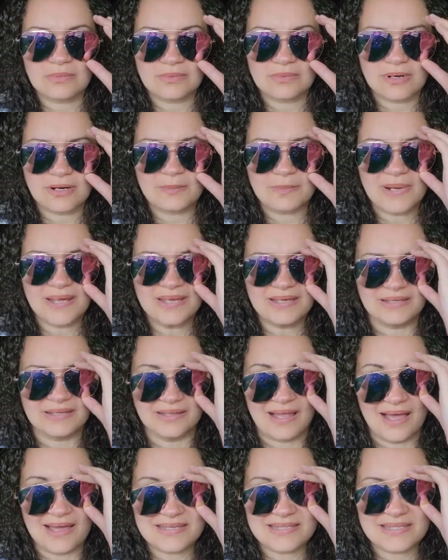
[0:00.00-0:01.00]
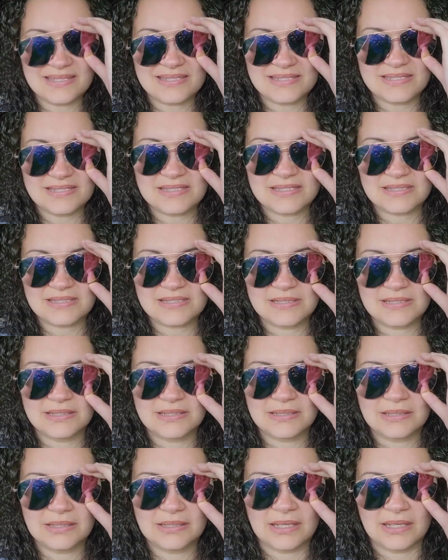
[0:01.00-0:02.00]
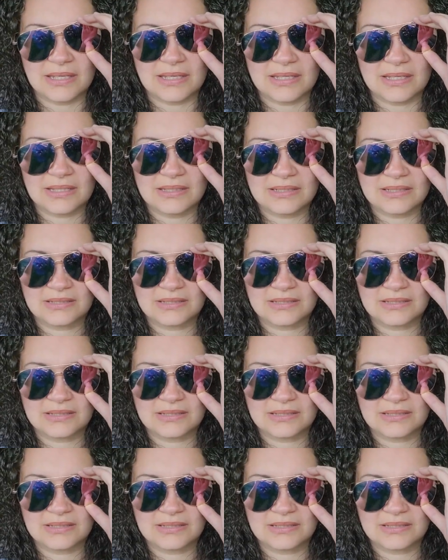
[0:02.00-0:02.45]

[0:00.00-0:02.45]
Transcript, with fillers: Are my glasses like